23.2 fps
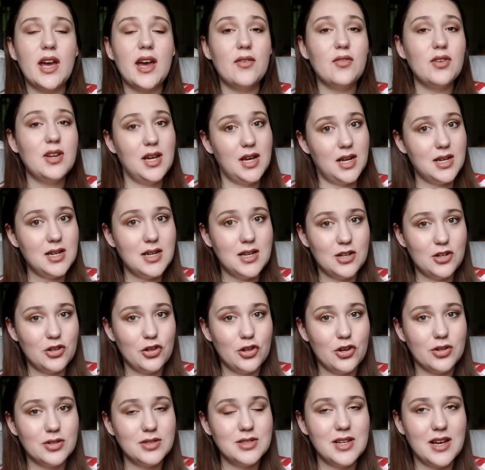haven't had in a
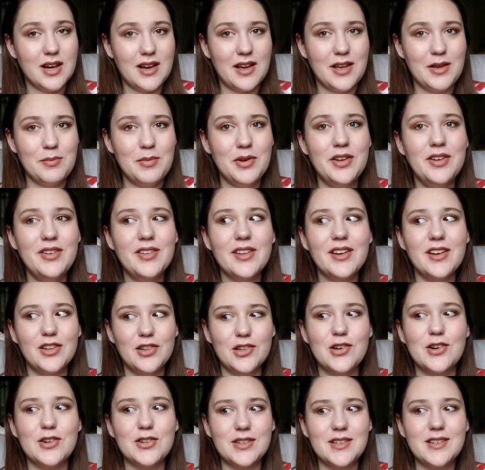long time, like a
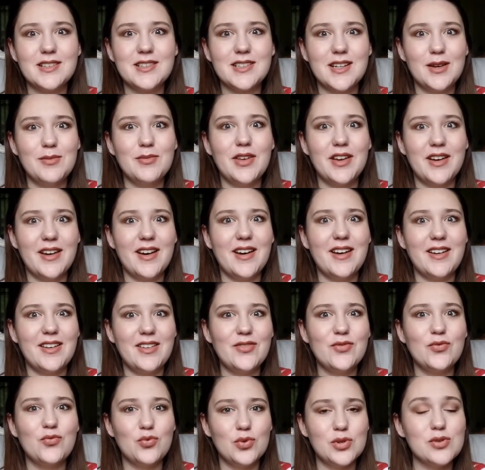long time, like I
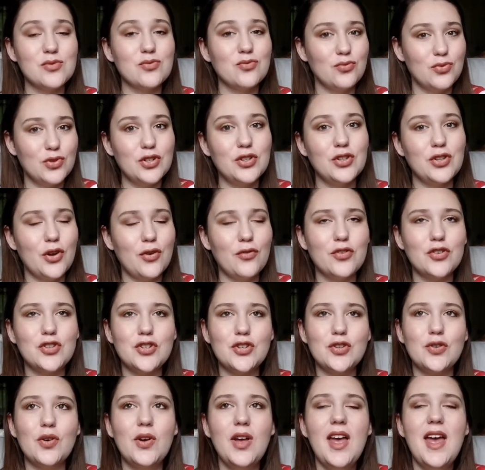was really
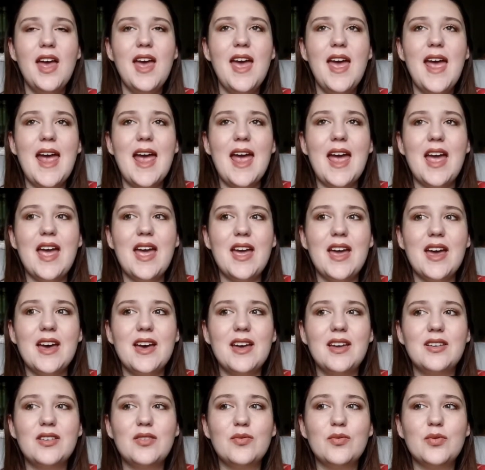overdue.
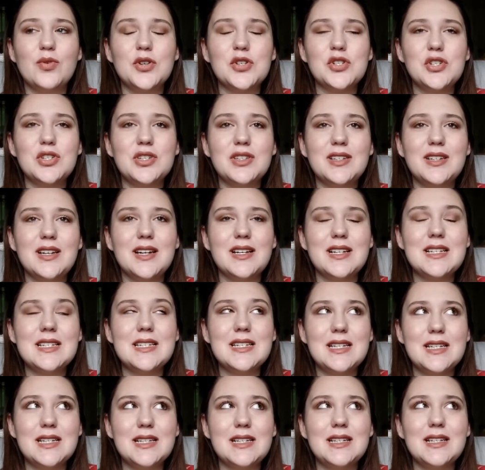And unfortunately I
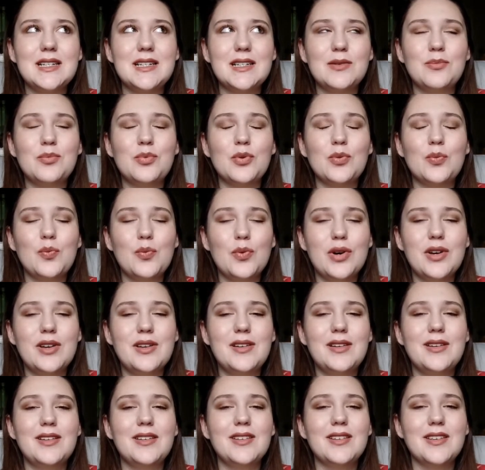did end up with
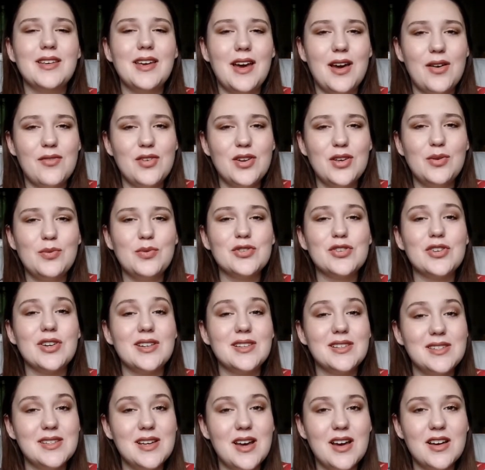one cavity, which kind of
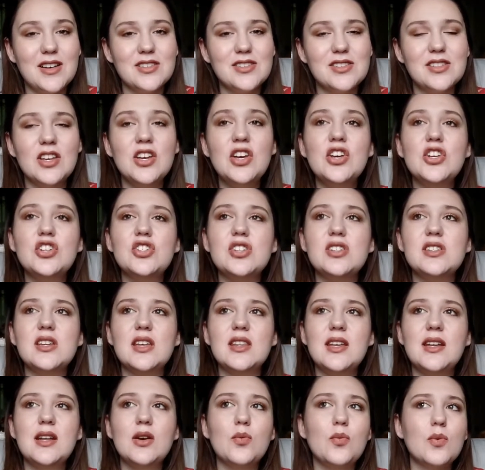sucks. She said
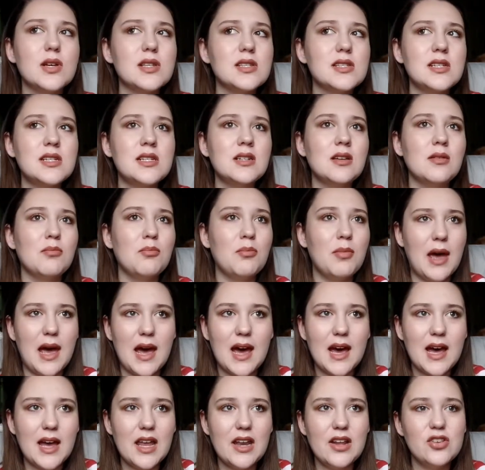that it wasn't
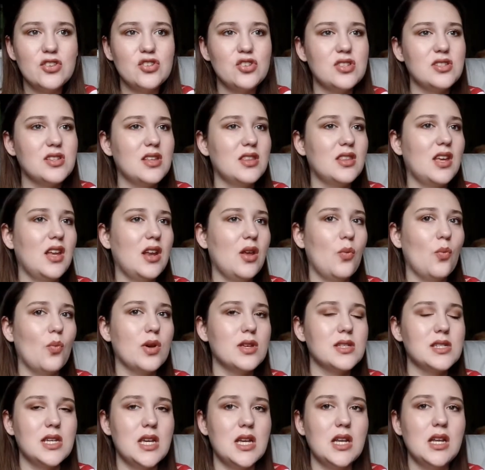bad. She said that it
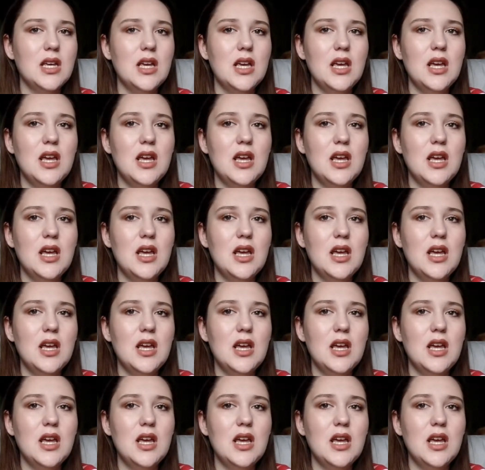wasn't,